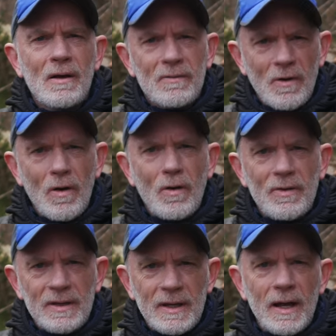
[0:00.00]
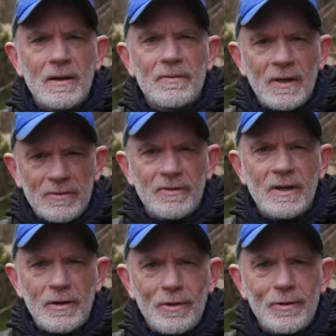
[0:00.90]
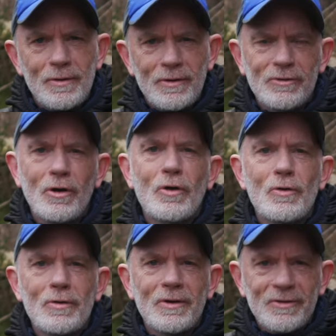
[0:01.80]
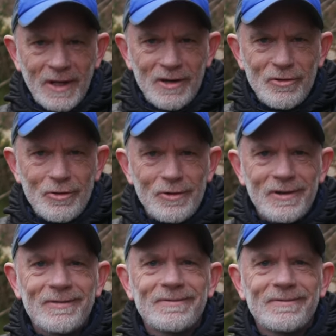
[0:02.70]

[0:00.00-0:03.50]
for the end of this video, so stay tuned.